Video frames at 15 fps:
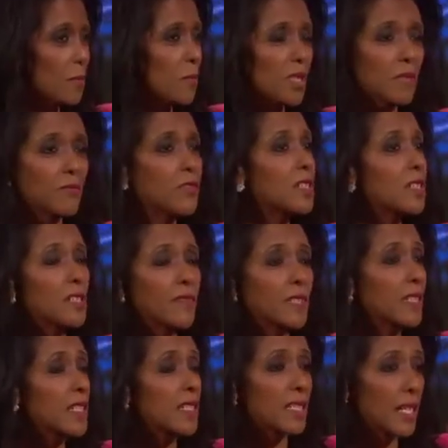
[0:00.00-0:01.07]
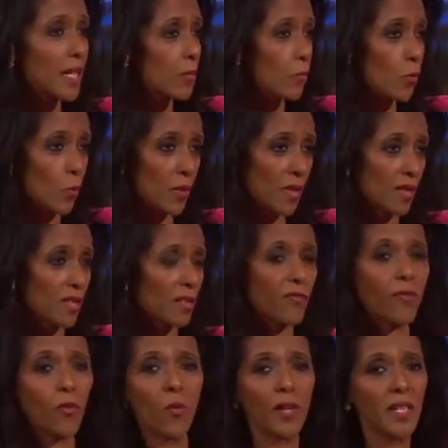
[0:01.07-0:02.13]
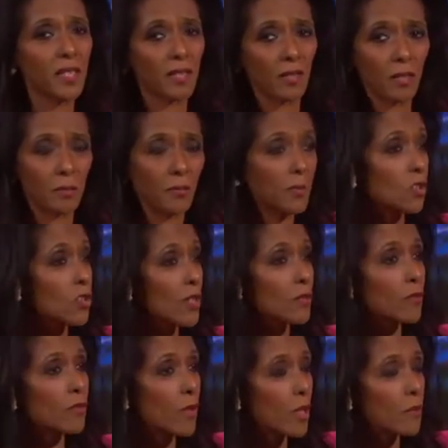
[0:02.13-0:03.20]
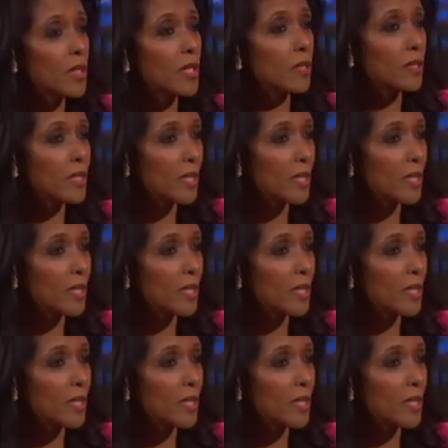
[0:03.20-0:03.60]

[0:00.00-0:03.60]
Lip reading: You must have received at least 10 warnings. For example, General Romeo